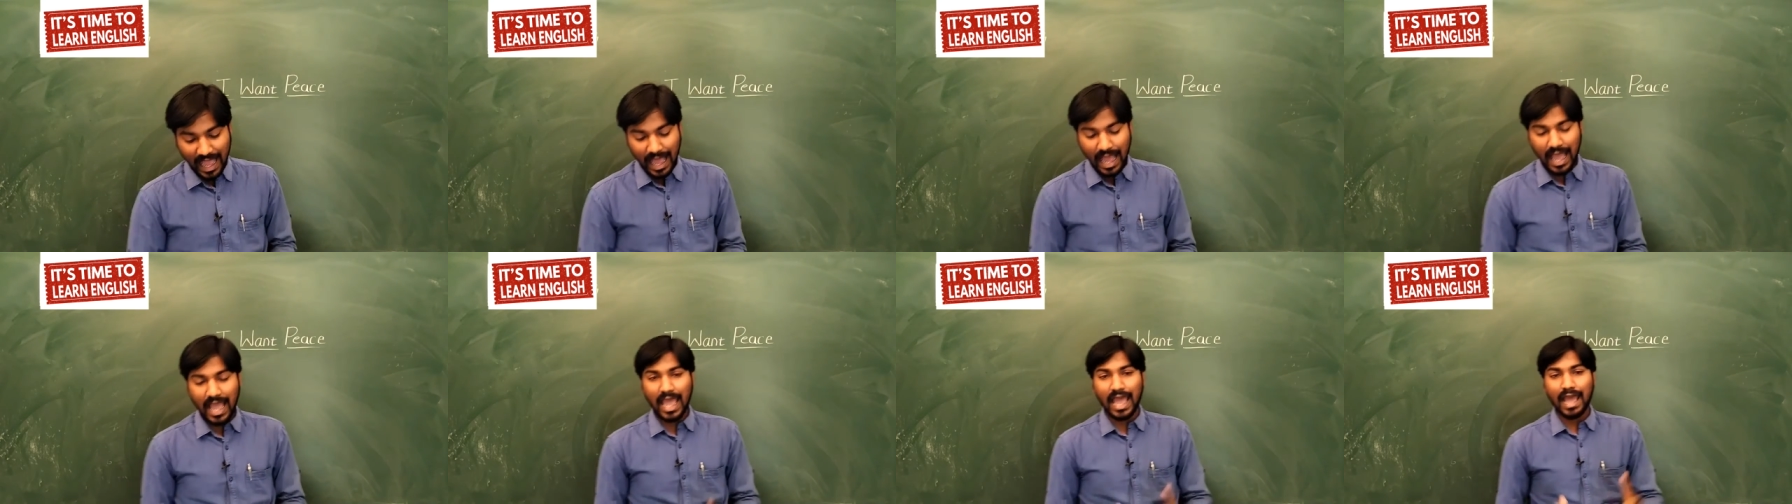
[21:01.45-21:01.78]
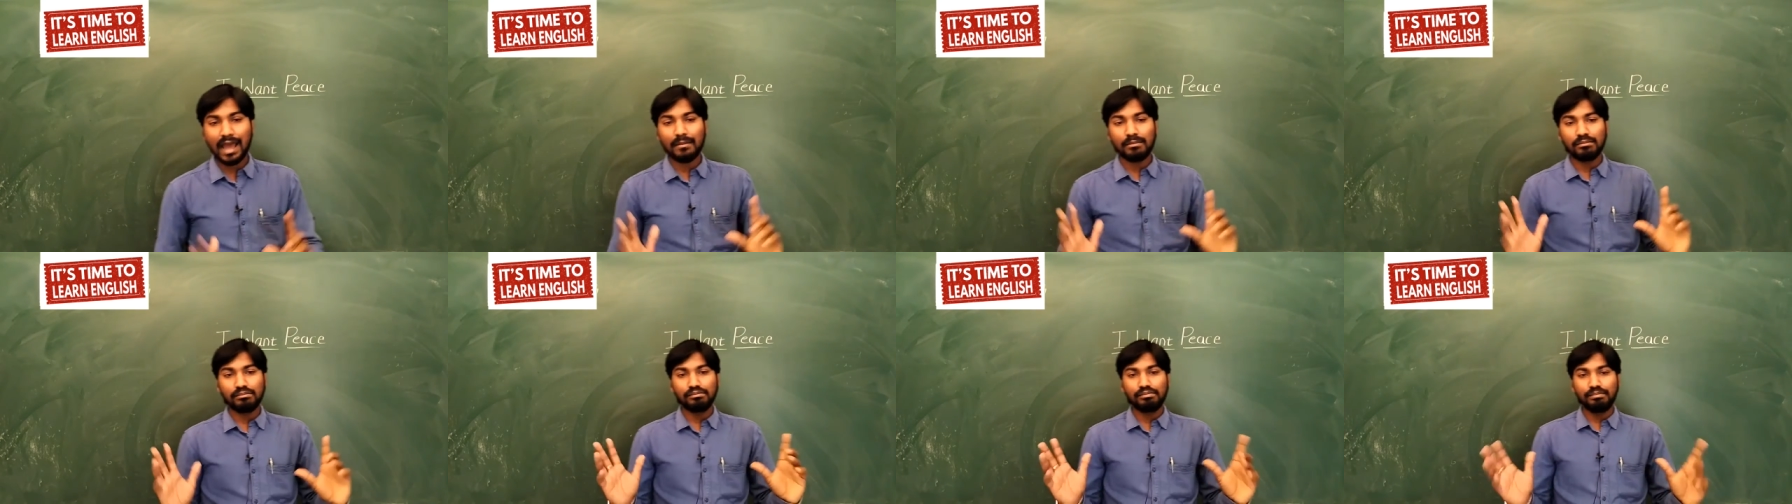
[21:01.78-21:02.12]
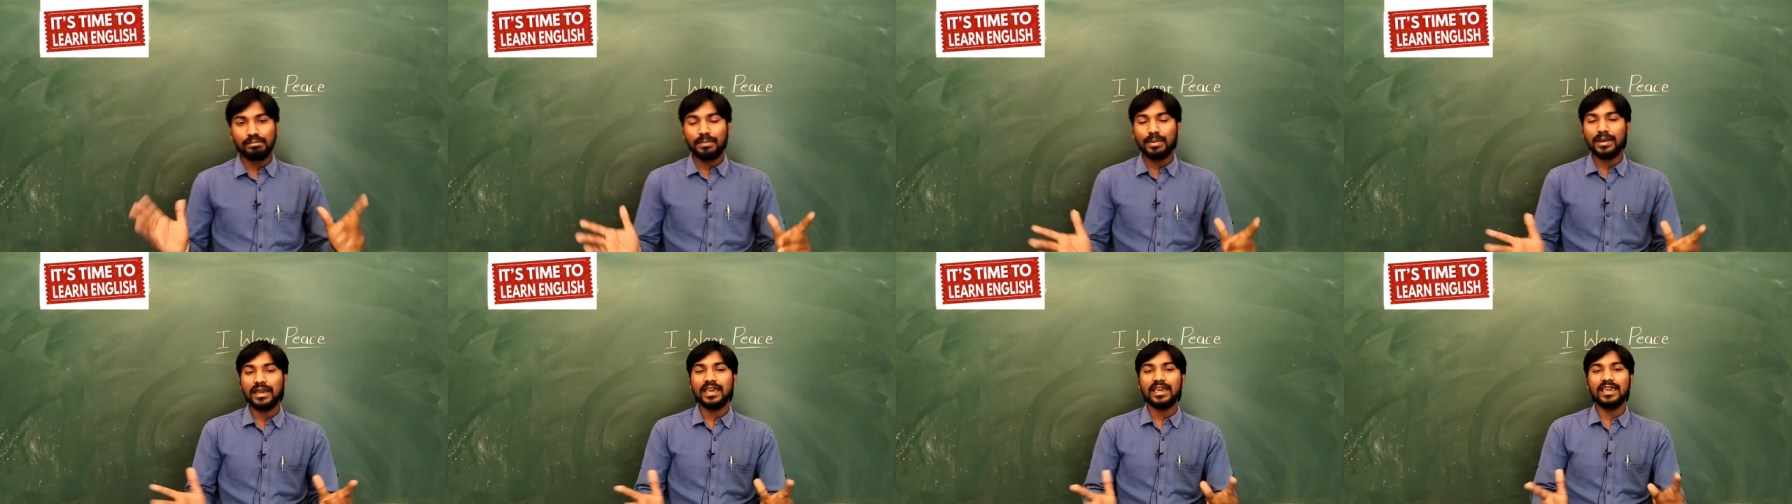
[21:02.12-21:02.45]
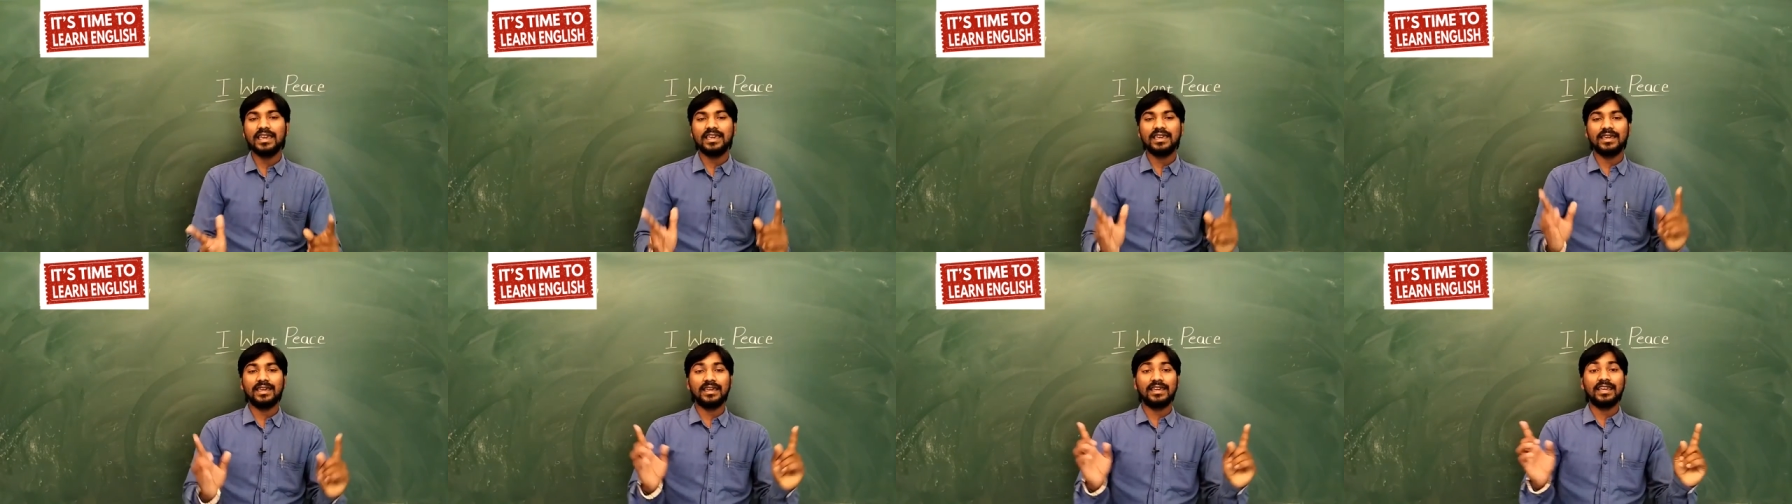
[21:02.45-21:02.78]
I am
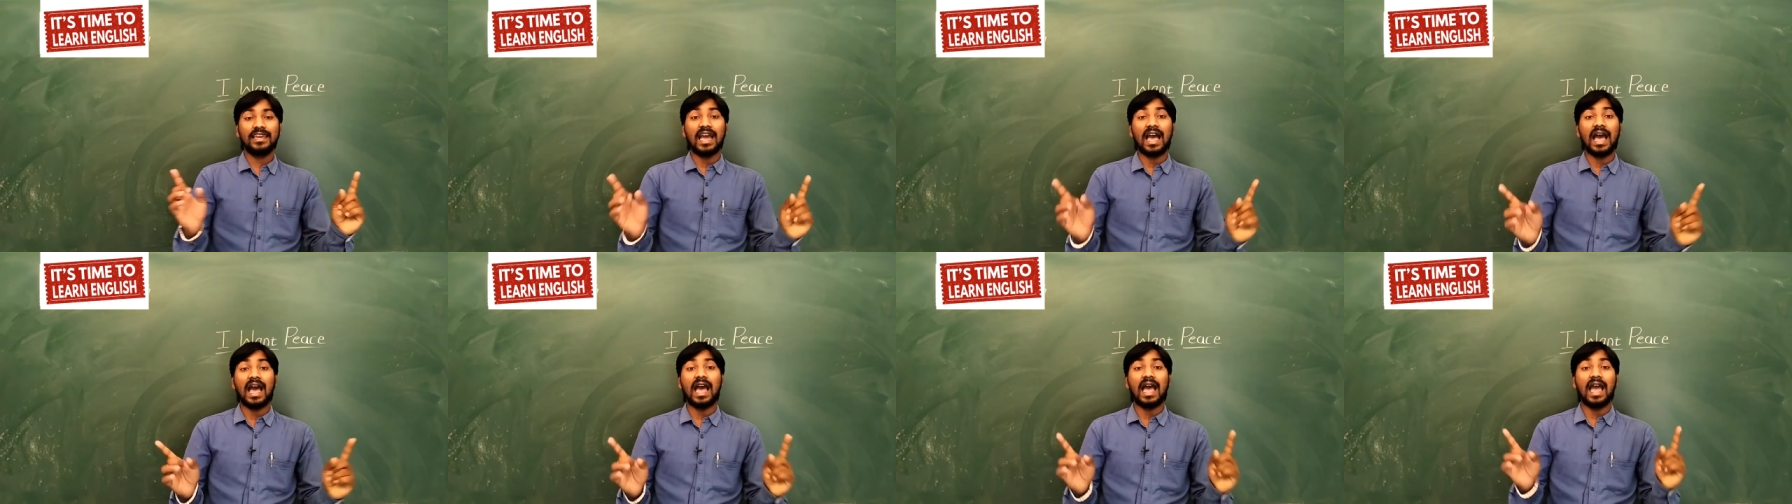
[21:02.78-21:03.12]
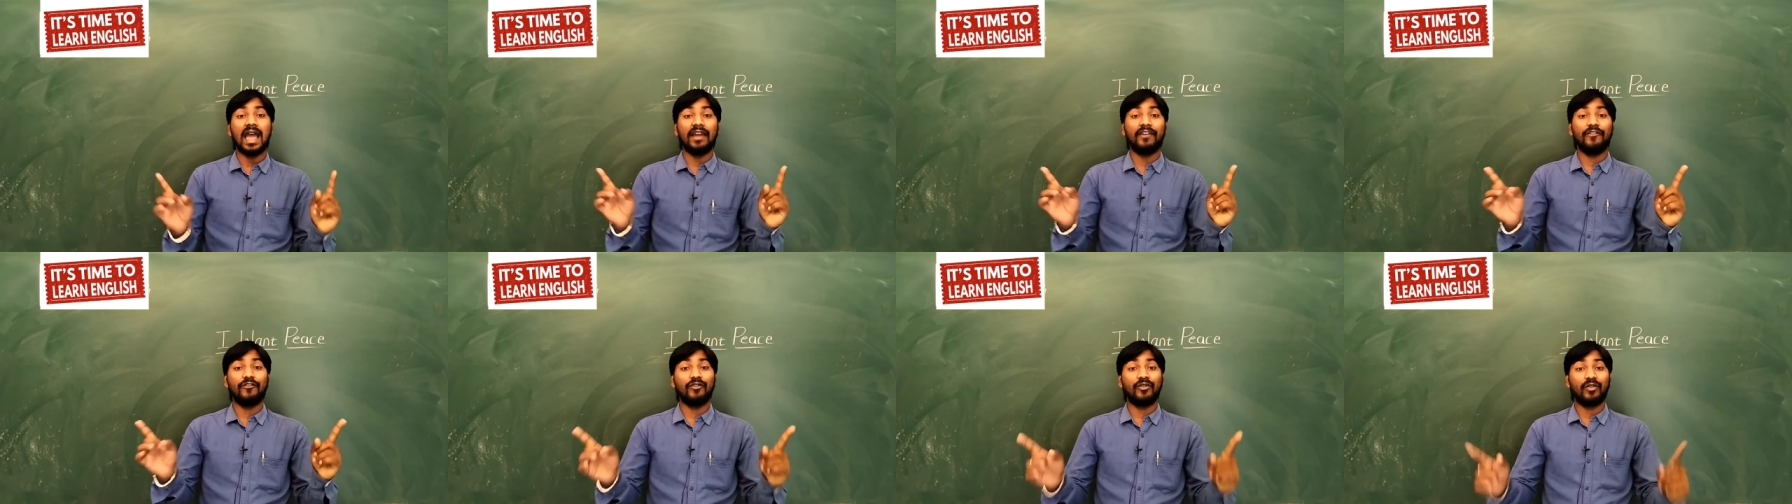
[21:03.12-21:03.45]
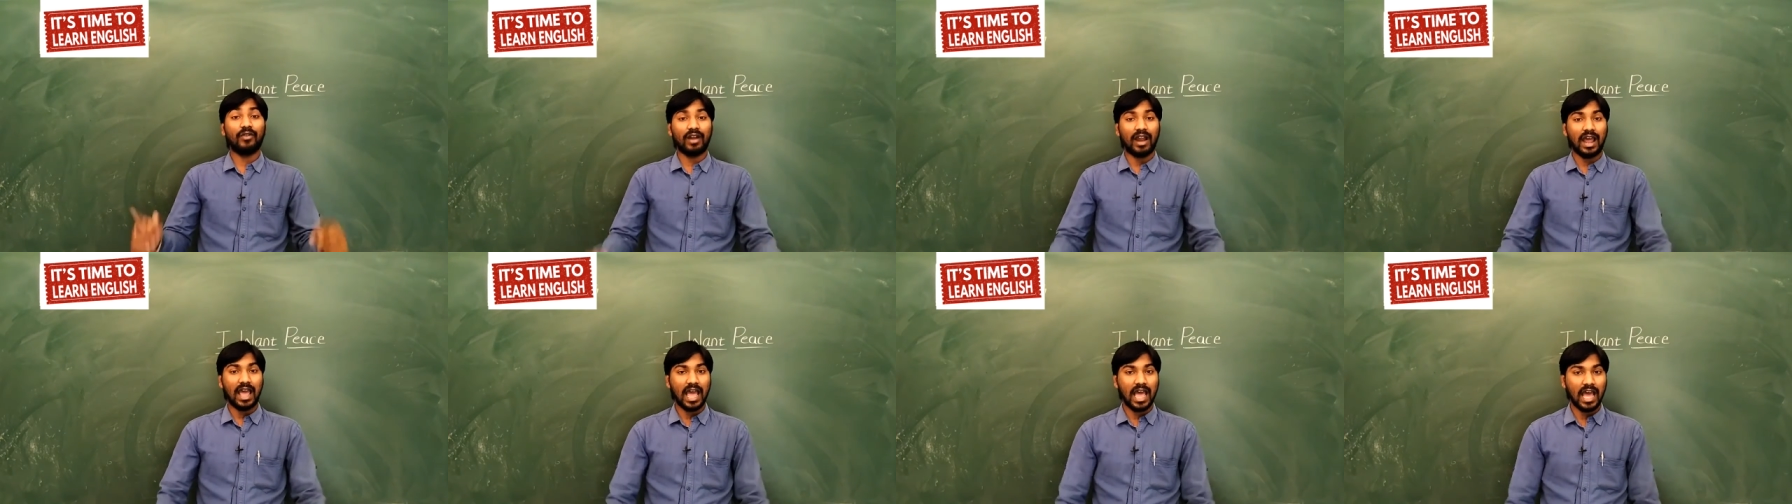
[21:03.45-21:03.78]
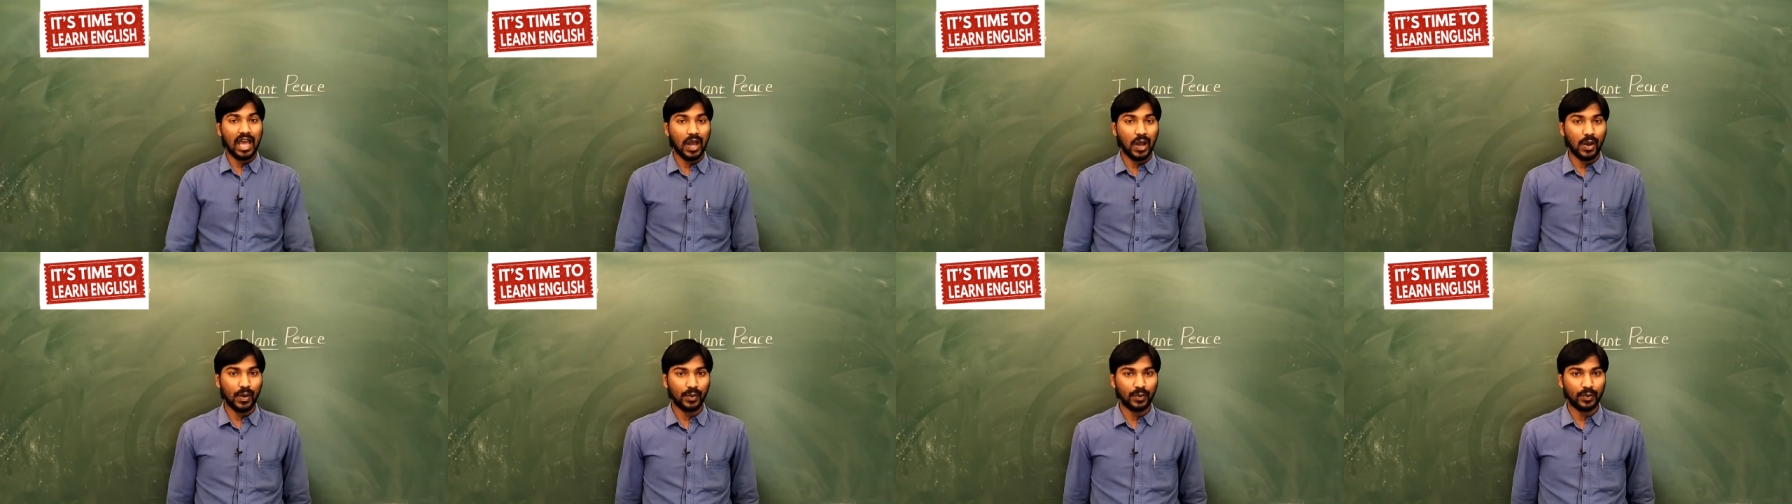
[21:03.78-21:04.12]
big and
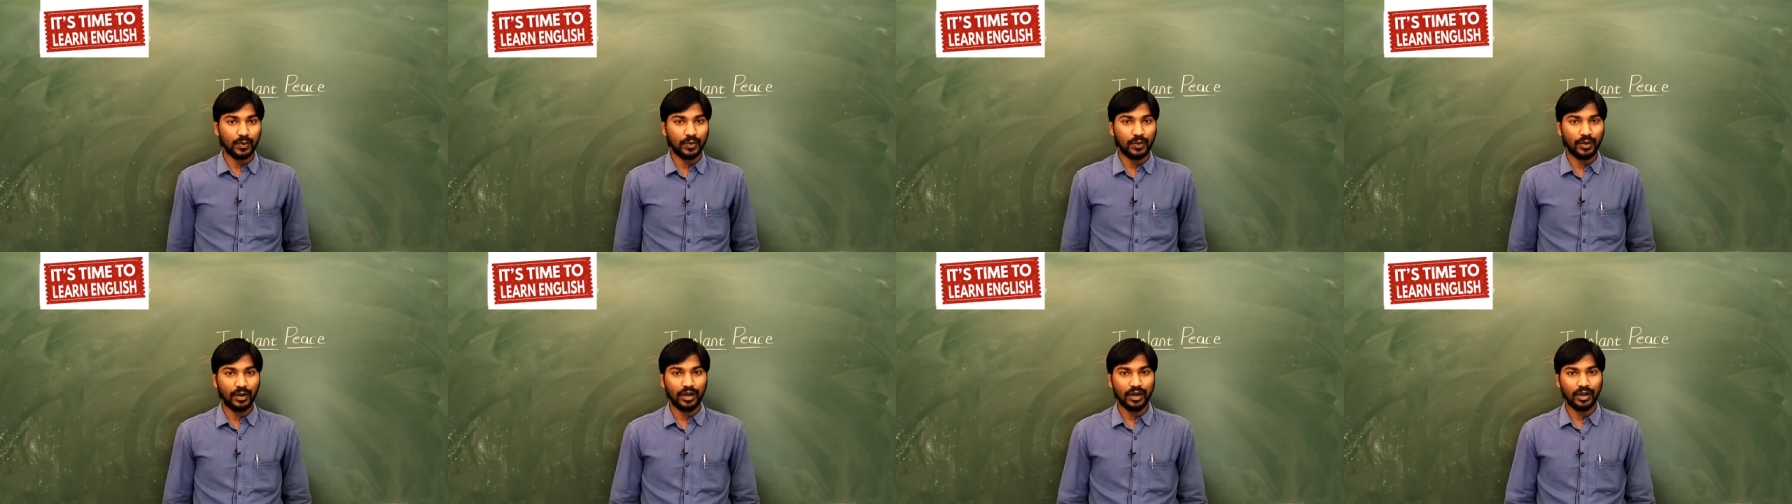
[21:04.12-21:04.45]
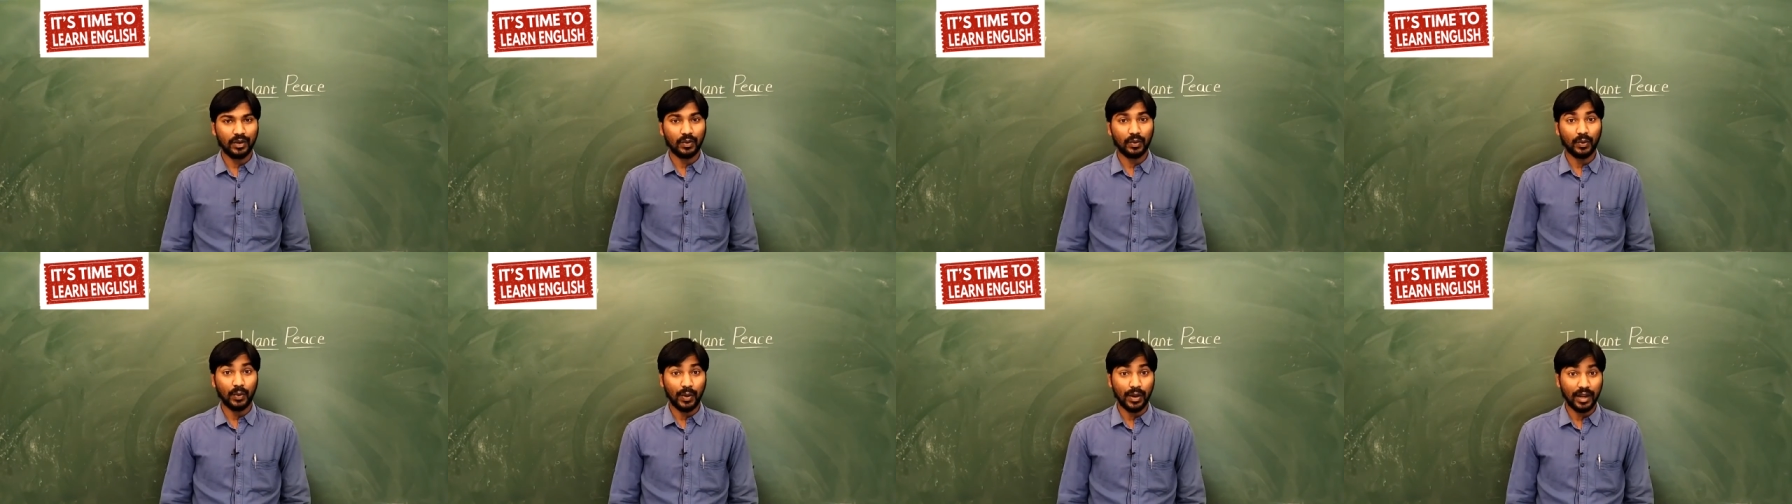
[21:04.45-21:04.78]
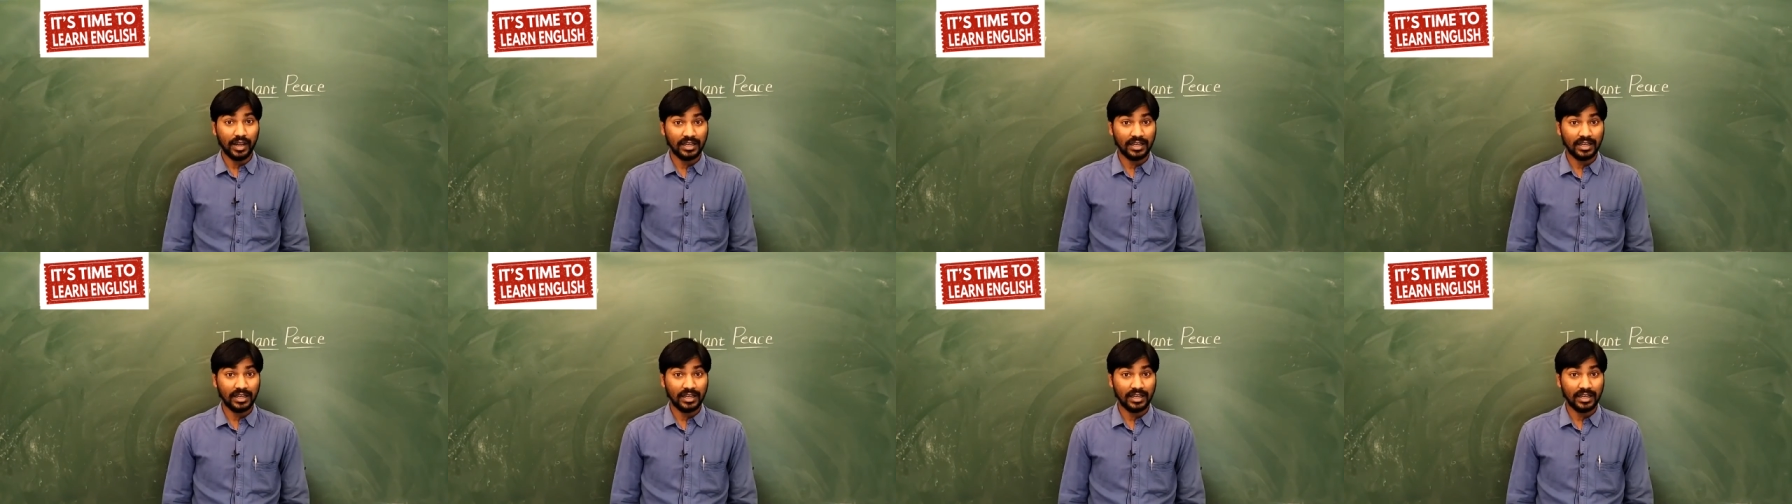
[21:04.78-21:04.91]
round. Who